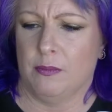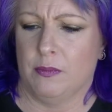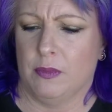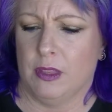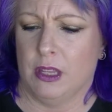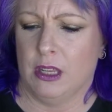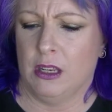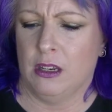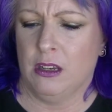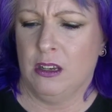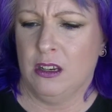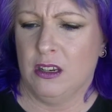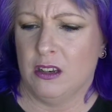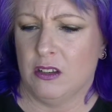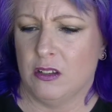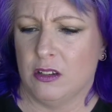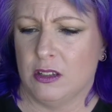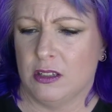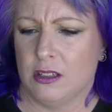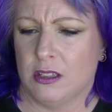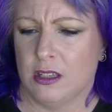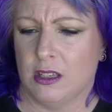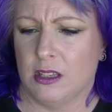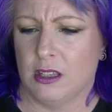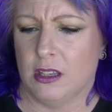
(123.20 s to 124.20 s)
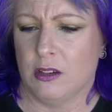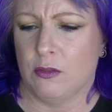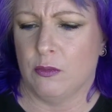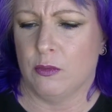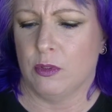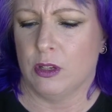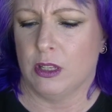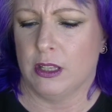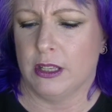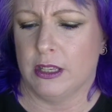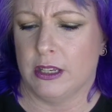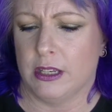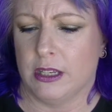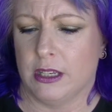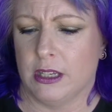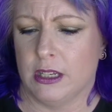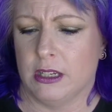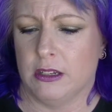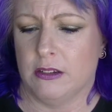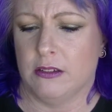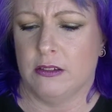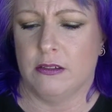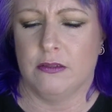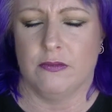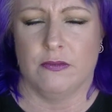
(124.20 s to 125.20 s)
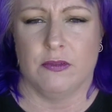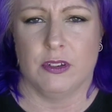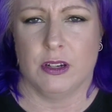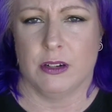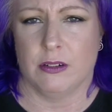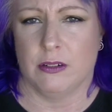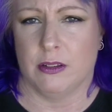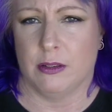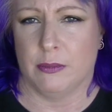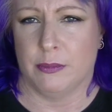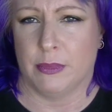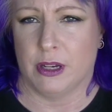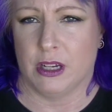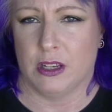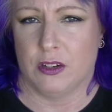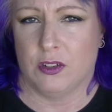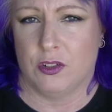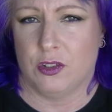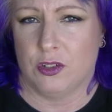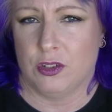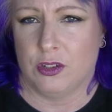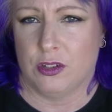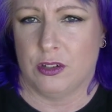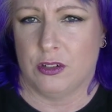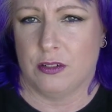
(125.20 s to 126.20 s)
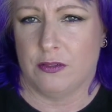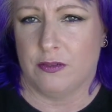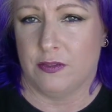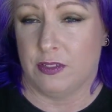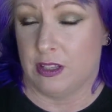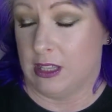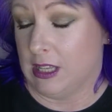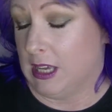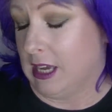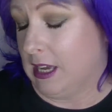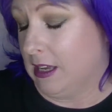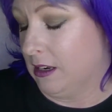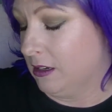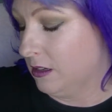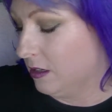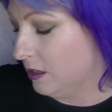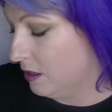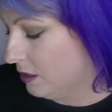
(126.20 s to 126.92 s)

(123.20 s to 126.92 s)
I don't notice that they really did very much for that.